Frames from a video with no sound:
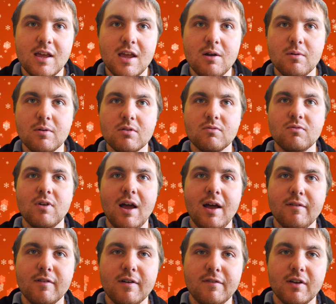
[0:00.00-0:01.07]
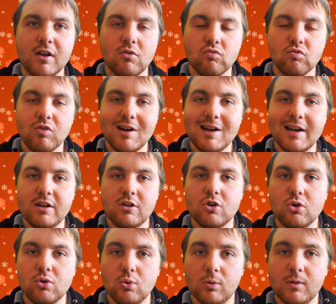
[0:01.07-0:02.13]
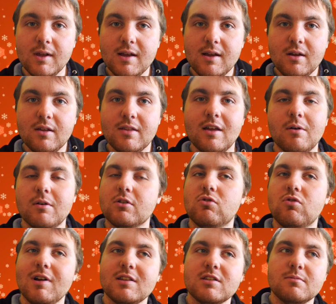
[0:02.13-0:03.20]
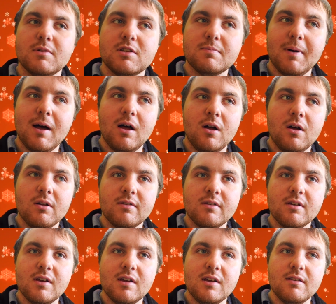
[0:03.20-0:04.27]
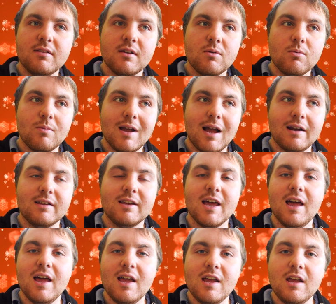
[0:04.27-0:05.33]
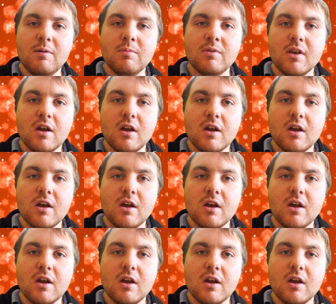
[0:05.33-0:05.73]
It was everything and really cool. There were Christmas parties, we had games,